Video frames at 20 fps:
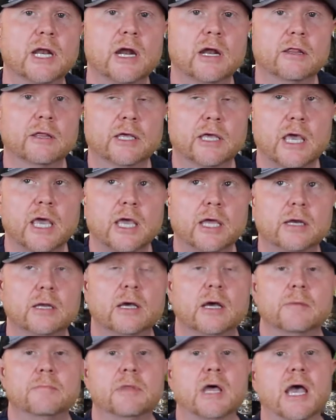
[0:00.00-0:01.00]
out of the gate,
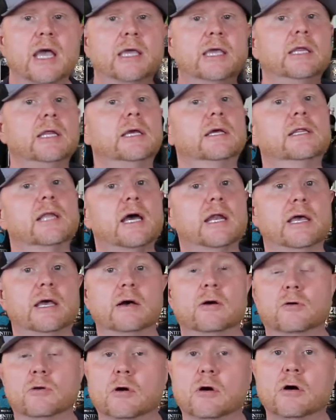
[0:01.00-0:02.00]
I'm not getting a lot of
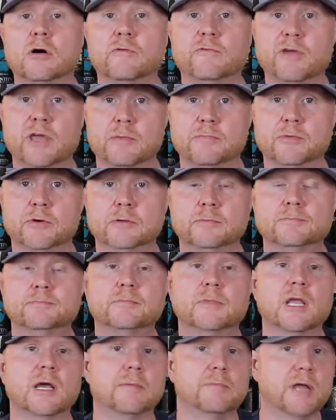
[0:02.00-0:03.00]
alcohol vapor.
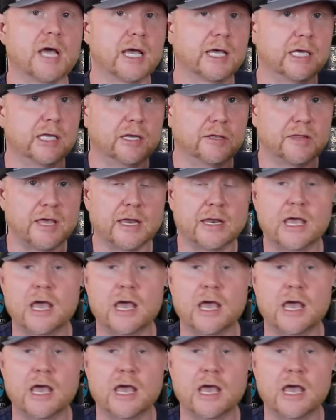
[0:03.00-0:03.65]
I'm not getting that